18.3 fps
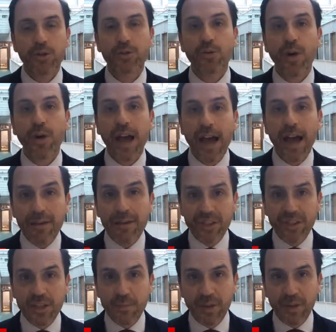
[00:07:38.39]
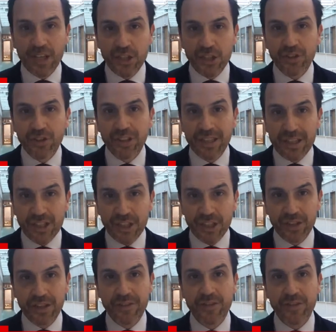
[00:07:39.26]
to have these patient
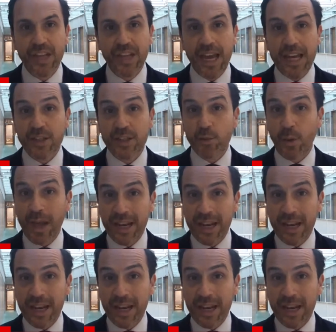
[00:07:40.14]
initiatives as